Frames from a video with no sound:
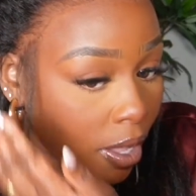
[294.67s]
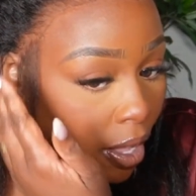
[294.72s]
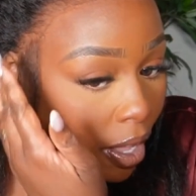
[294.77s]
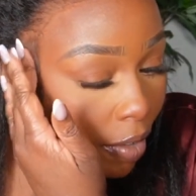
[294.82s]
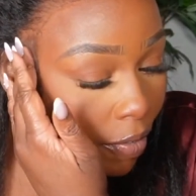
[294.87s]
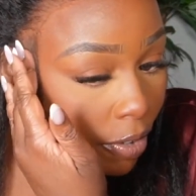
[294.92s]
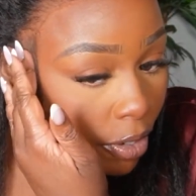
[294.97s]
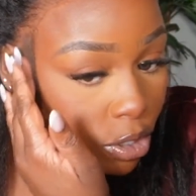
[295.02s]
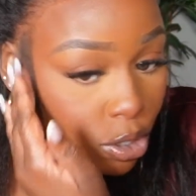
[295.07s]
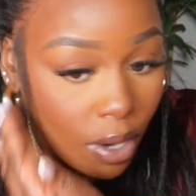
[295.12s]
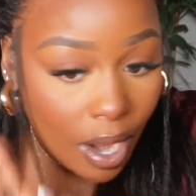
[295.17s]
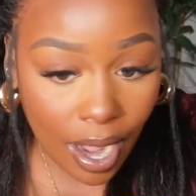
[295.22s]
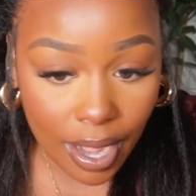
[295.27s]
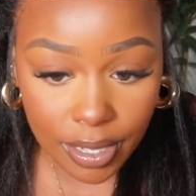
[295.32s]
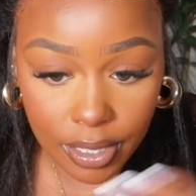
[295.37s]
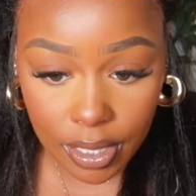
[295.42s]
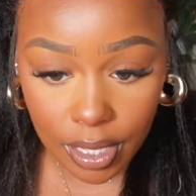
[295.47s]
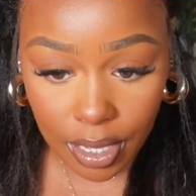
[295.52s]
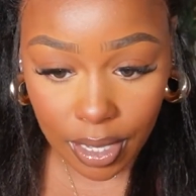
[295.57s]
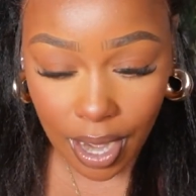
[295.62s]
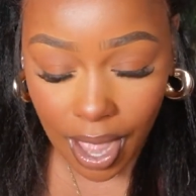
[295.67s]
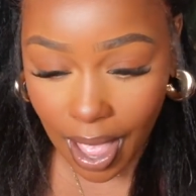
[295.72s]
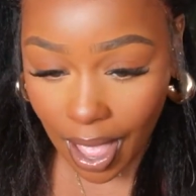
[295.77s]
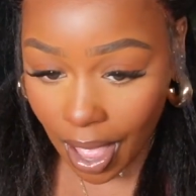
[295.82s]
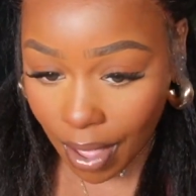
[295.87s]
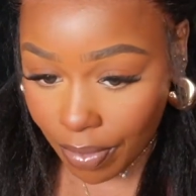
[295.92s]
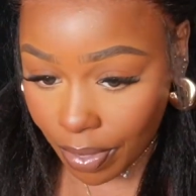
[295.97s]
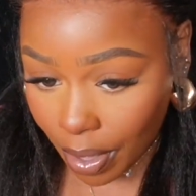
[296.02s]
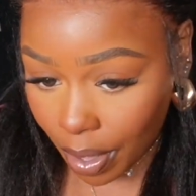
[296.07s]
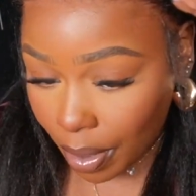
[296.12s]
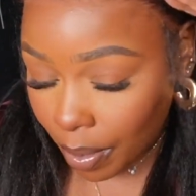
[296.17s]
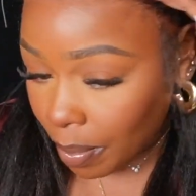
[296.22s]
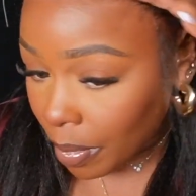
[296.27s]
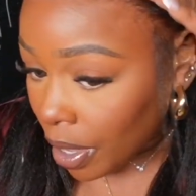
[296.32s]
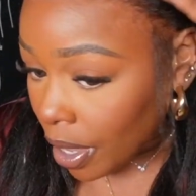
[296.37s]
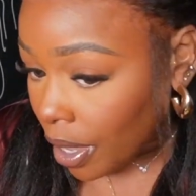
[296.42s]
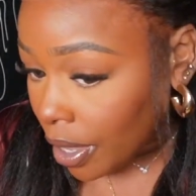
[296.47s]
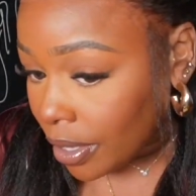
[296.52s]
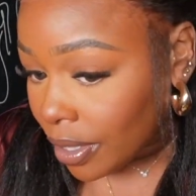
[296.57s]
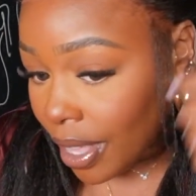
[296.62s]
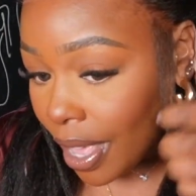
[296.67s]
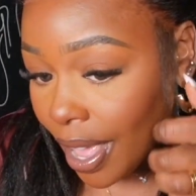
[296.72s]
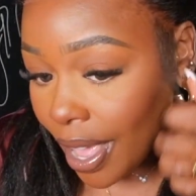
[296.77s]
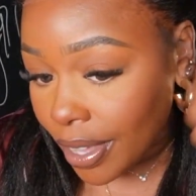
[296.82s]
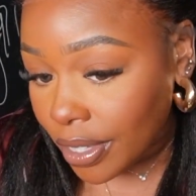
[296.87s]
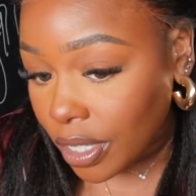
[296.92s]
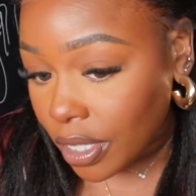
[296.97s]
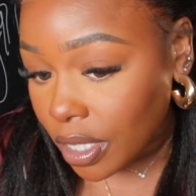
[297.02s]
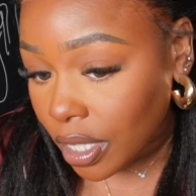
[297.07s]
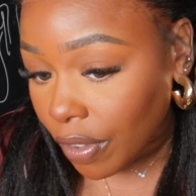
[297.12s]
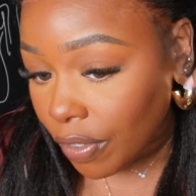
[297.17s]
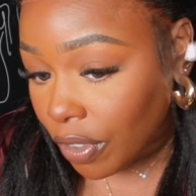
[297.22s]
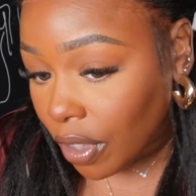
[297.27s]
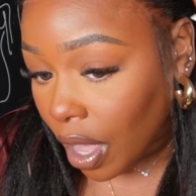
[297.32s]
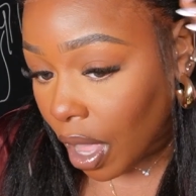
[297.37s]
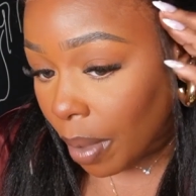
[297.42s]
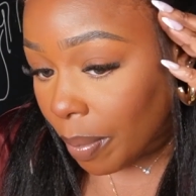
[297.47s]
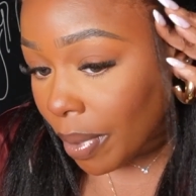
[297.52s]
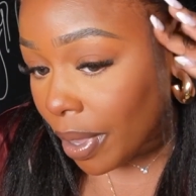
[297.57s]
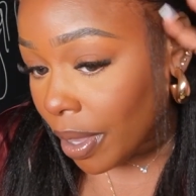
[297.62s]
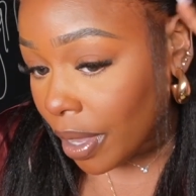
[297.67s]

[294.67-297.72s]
If you're trying to not have the edges lift up,